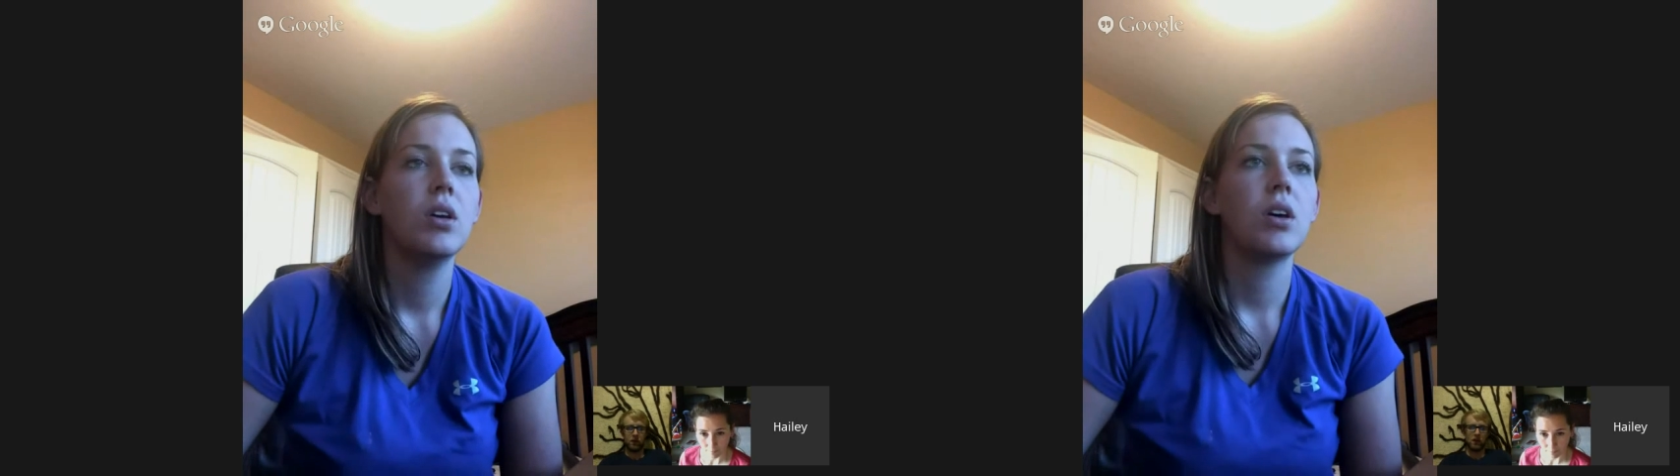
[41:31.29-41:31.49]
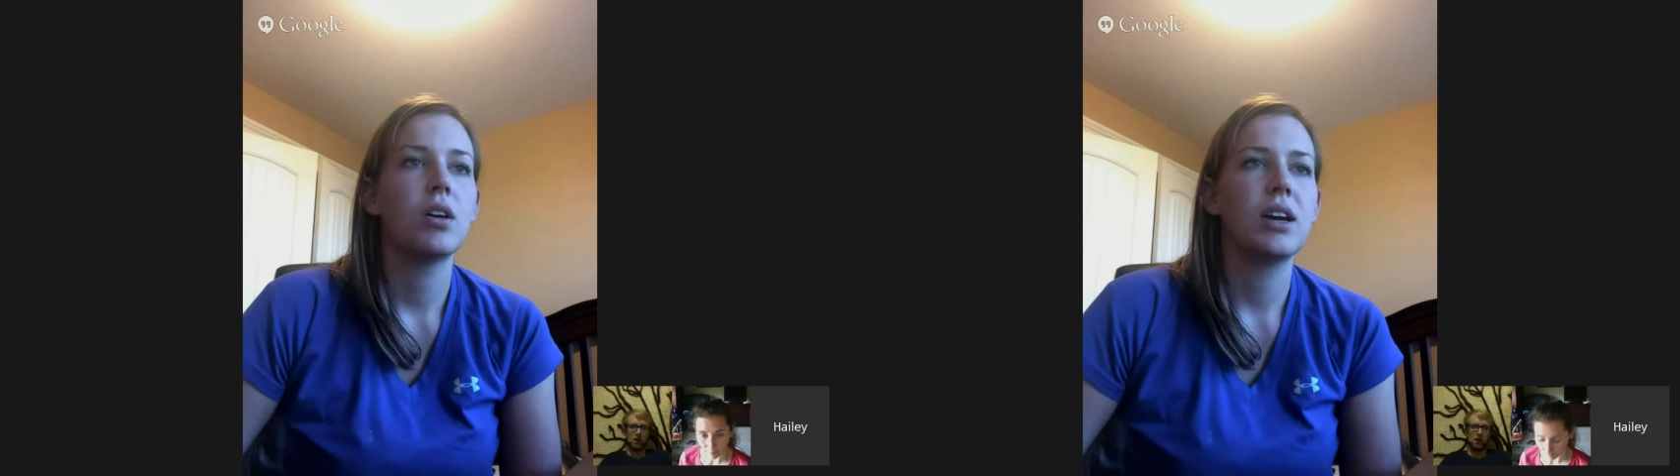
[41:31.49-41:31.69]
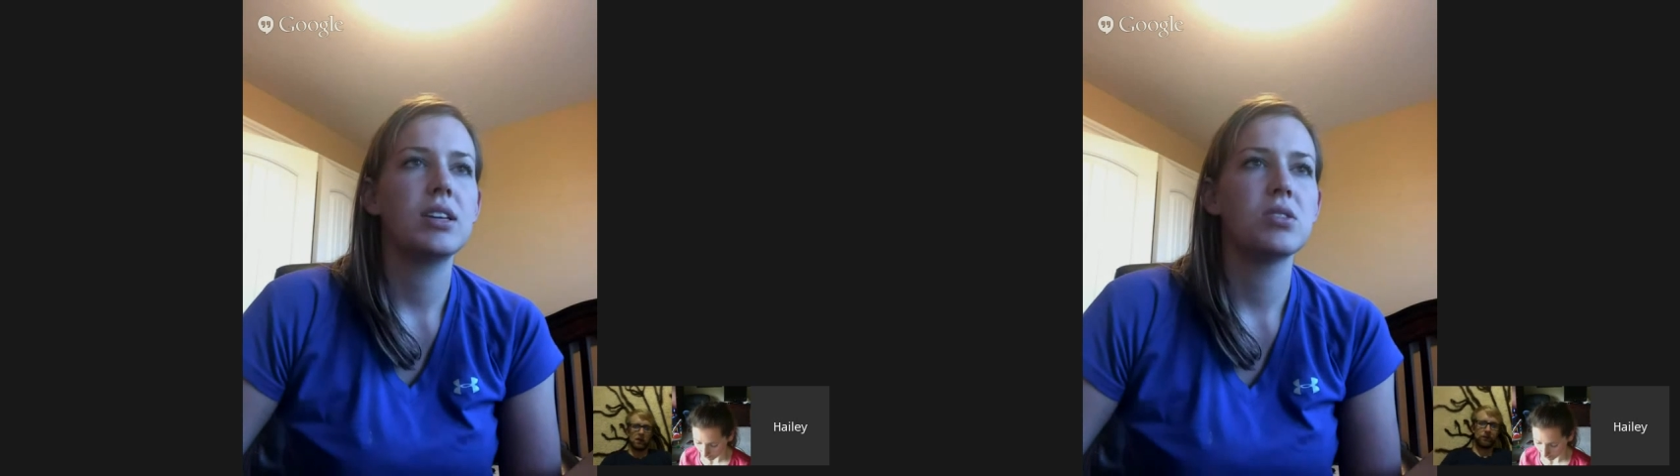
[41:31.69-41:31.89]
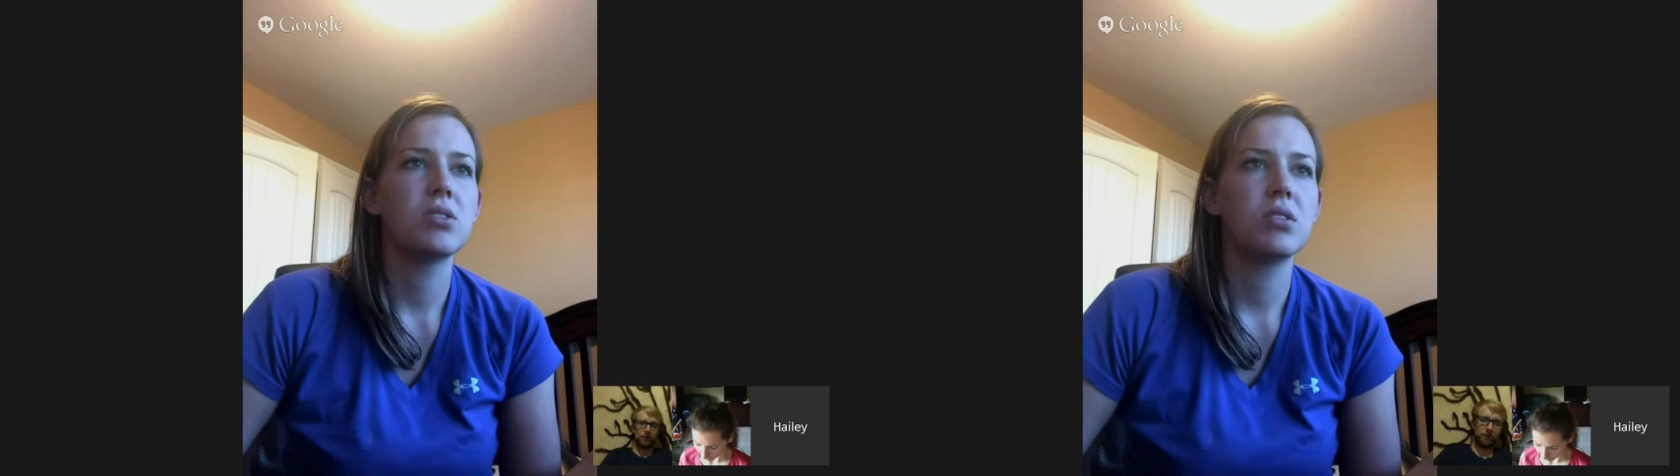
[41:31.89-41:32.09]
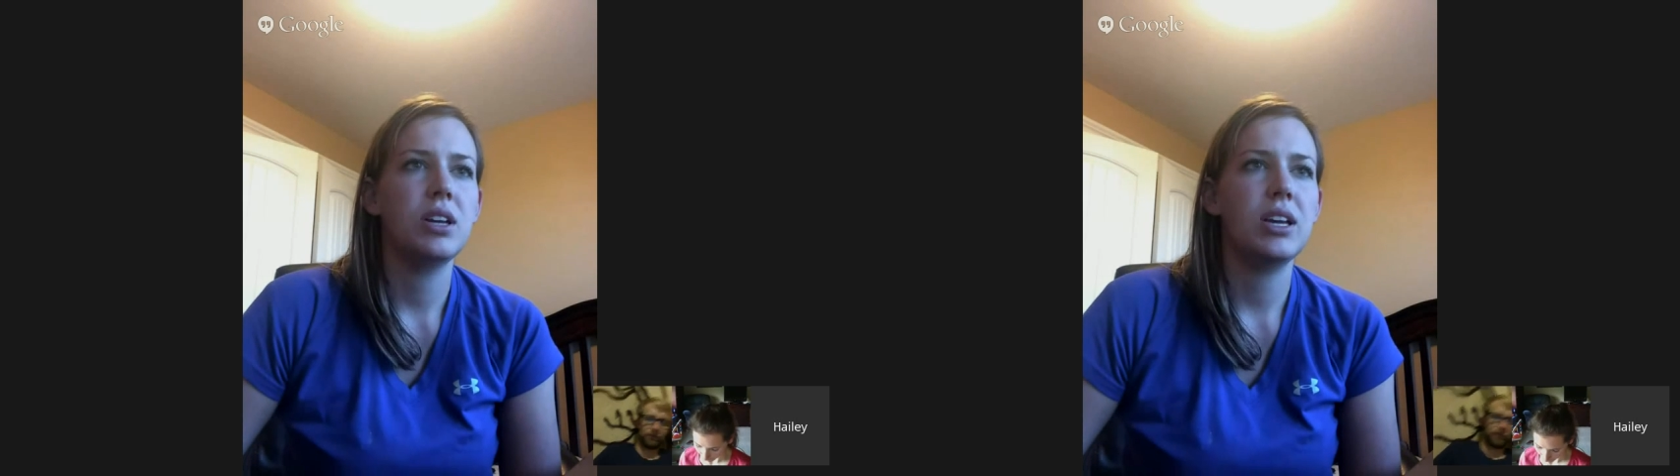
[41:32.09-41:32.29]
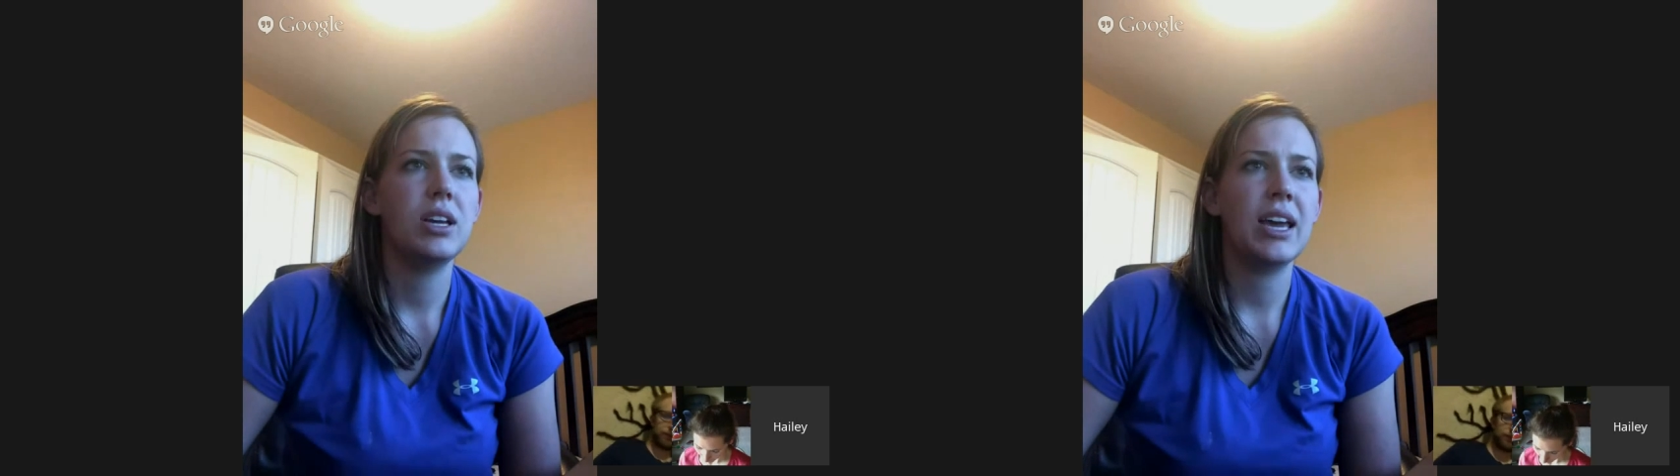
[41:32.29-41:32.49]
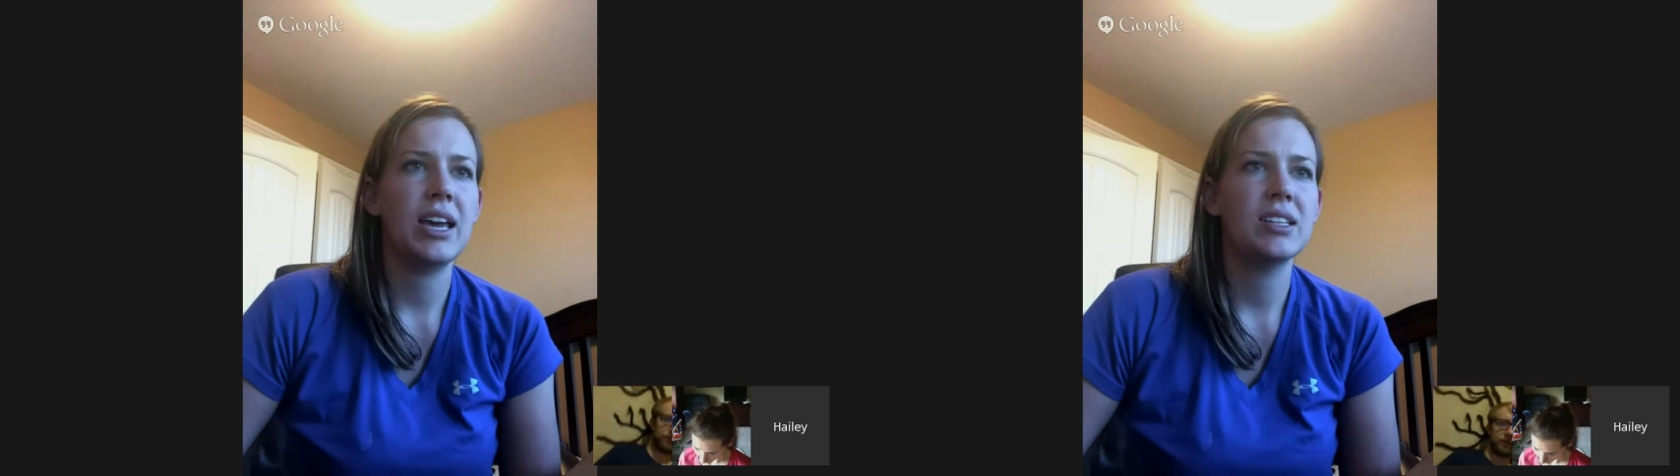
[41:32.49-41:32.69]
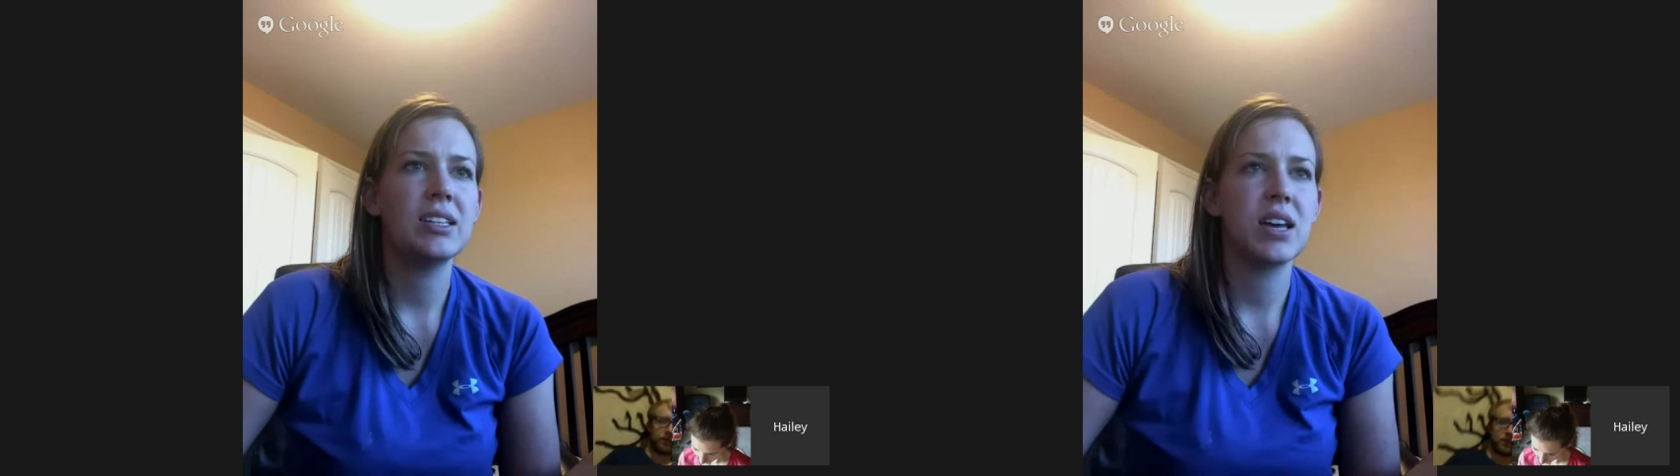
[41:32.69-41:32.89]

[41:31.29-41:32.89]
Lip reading: All right, so 38,